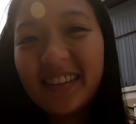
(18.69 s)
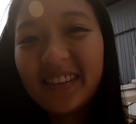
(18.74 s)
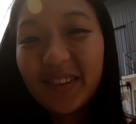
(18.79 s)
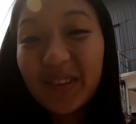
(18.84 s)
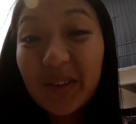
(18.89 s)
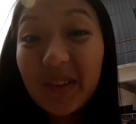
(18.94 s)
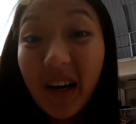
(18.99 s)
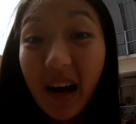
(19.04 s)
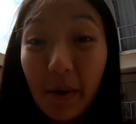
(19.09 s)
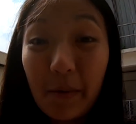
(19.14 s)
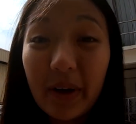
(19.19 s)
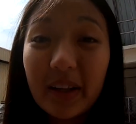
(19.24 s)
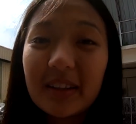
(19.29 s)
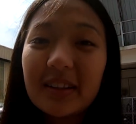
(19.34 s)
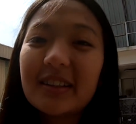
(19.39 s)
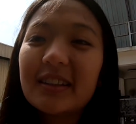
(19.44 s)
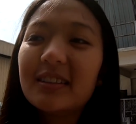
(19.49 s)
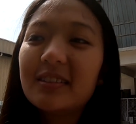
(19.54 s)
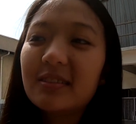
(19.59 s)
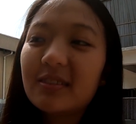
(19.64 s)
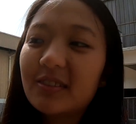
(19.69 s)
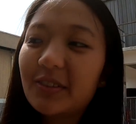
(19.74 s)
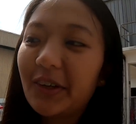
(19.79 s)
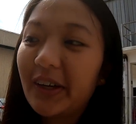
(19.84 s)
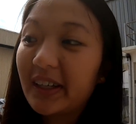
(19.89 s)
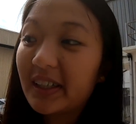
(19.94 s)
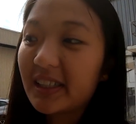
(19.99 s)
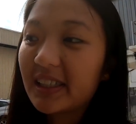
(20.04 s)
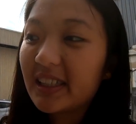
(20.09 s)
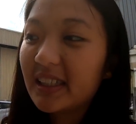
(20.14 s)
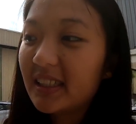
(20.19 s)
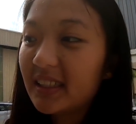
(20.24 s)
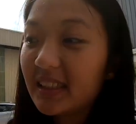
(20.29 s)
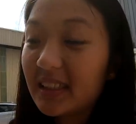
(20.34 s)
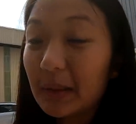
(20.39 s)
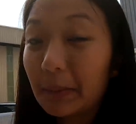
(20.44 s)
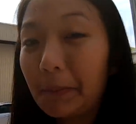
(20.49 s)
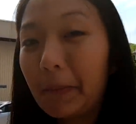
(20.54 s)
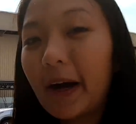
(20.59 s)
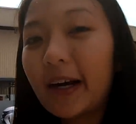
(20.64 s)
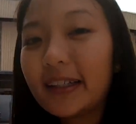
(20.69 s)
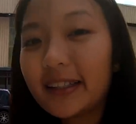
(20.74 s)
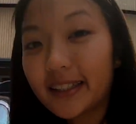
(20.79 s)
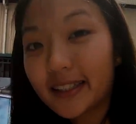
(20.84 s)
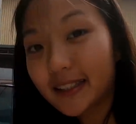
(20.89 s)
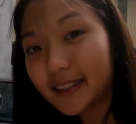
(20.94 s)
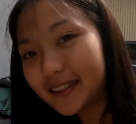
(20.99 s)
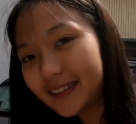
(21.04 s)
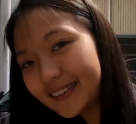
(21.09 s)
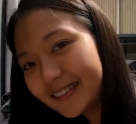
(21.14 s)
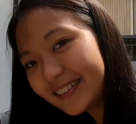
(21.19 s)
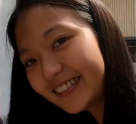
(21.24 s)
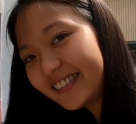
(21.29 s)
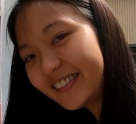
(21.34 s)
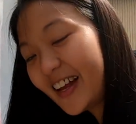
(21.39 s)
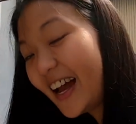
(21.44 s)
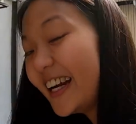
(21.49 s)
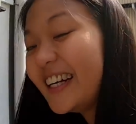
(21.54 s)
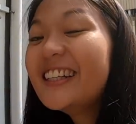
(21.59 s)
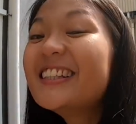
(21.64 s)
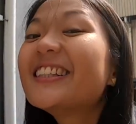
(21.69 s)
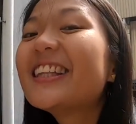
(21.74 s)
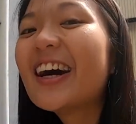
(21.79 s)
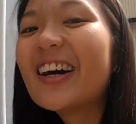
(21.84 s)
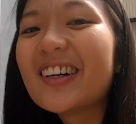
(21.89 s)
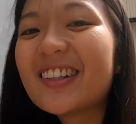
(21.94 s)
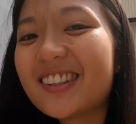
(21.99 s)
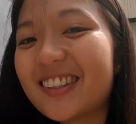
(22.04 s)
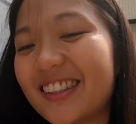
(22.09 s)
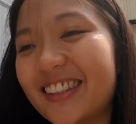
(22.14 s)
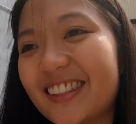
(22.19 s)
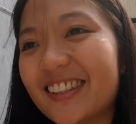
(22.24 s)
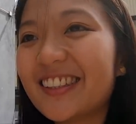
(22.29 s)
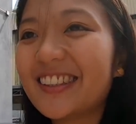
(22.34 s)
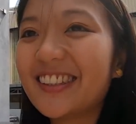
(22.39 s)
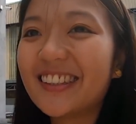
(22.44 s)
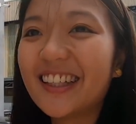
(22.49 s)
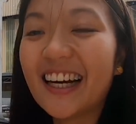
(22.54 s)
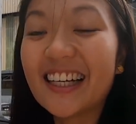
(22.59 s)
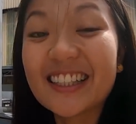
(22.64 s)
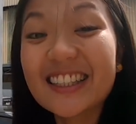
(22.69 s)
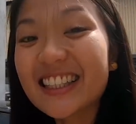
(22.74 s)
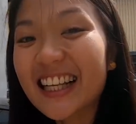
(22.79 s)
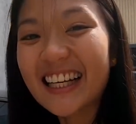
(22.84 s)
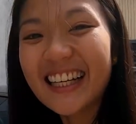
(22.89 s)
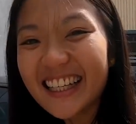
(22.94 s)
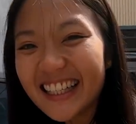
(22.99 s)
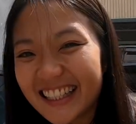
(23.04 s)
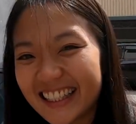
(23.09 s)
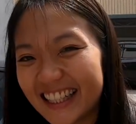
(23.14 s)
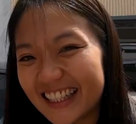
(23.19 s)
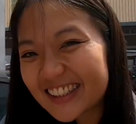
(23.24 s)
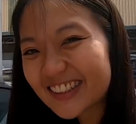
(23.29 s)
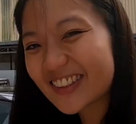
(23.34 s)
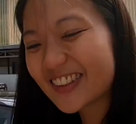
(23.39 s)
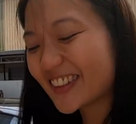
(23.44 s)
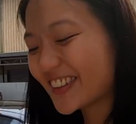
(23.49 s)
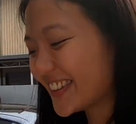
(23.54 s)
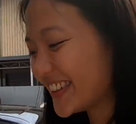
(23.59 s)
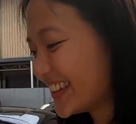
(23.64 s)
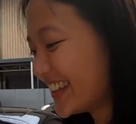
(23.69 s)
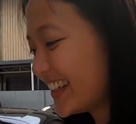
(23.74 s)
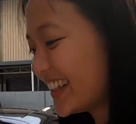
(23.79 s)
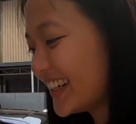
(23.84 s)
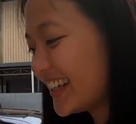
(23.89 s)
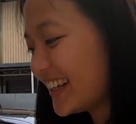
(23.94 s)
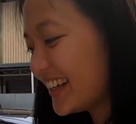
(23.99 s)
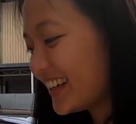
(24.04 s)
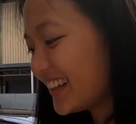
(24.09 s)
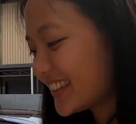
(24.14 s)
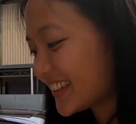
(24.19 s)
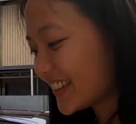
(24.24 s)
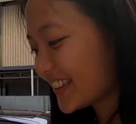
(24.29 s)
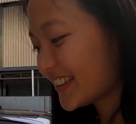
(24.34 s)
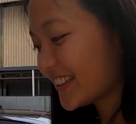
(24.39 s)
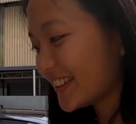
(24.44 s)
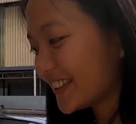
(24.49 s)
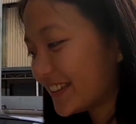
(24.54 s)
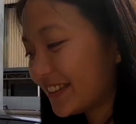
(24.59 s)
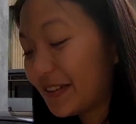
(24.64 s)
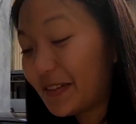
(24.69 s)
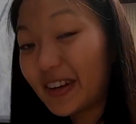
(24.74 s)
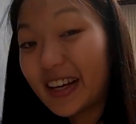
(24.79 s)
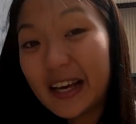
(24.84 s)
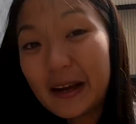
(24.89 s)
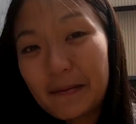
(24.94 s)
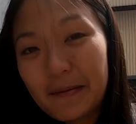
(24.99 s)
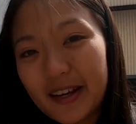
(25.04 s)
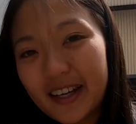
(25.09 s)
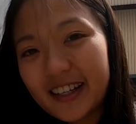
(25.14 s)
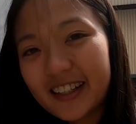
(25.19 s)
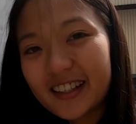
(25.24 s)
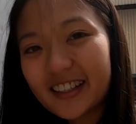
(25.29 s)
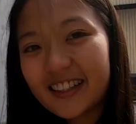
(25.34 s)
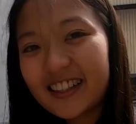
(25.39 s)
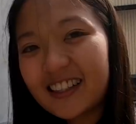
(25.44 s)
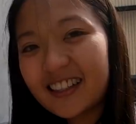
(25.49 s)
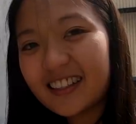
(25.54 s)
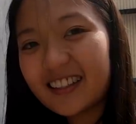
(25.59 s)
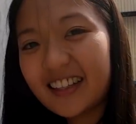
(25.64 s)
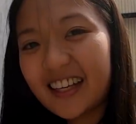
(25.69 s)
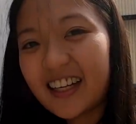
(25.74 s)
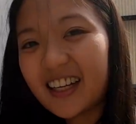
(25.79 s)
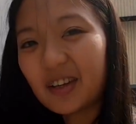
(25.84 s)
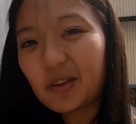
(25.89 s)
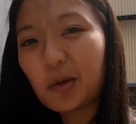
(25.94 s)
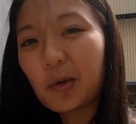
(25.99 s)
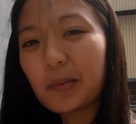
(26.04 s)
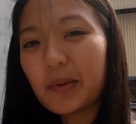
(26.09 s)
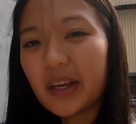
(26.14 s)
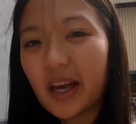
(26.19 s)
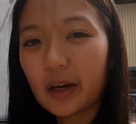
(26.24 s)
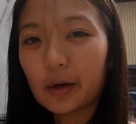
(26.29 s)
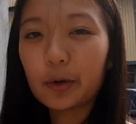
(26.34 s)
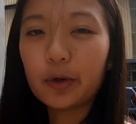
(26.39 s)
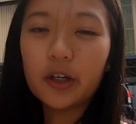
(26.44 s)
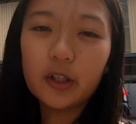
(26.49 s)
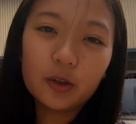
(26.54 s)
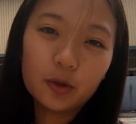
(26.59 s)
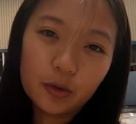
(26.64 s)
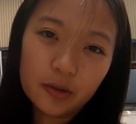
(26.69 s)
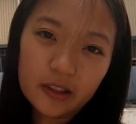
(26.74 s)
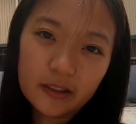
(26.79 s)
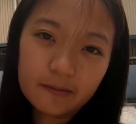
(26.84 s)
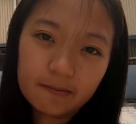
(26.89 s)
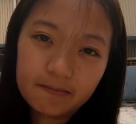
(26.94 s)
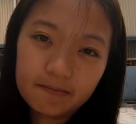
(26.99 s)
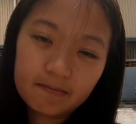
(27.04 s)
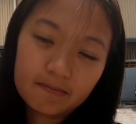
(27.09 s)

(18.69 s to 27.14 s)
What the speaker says: So I wanted to actually surprise her. I didn't tell her. I just like, let's go! So when we came here, then they told me I couldn't do it.